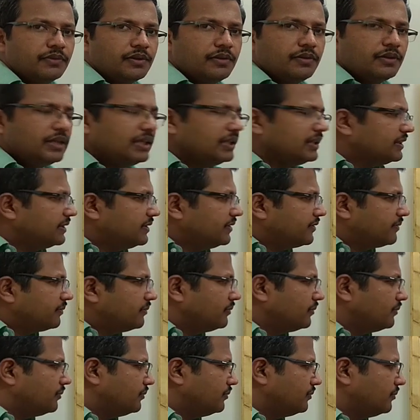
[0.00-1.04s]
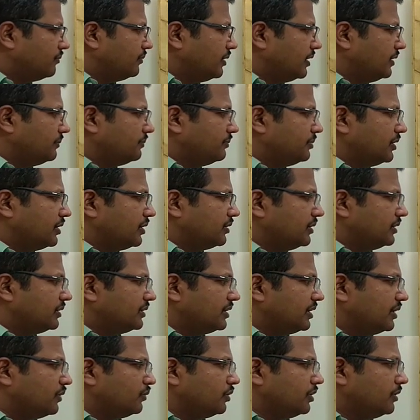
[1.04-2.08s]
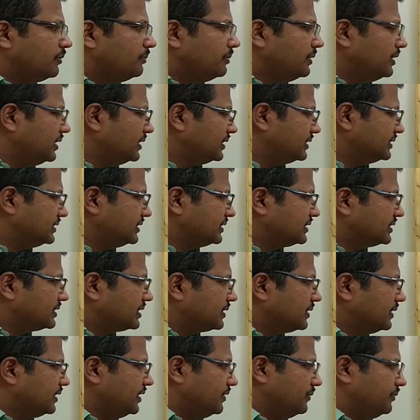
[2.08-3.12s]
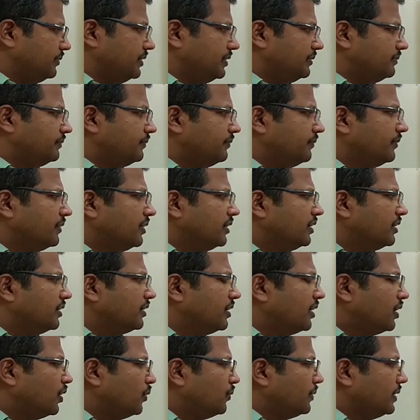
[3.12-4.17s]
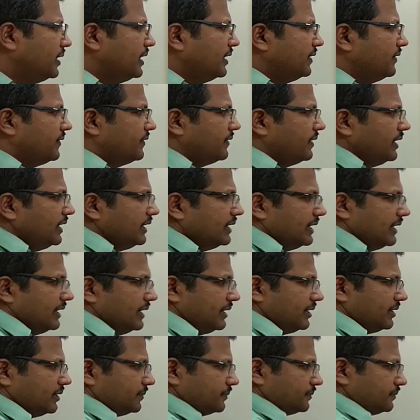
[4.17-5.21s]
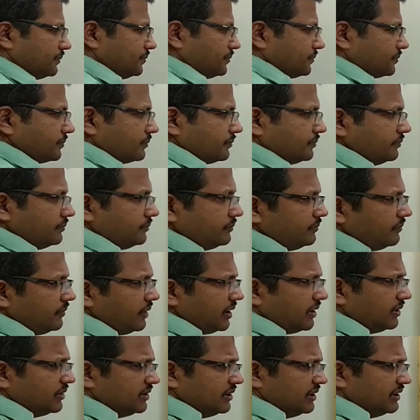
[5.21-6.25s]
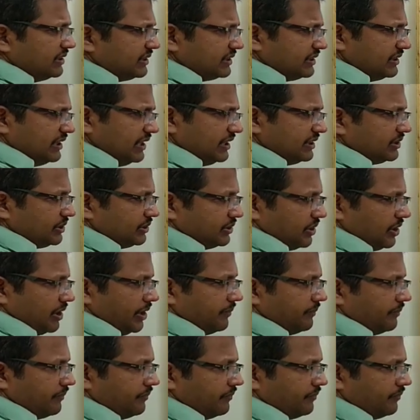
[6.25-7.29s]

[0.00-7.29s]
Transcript: Okay, this particular thing will be just cleaved. Now we can see that this CH3,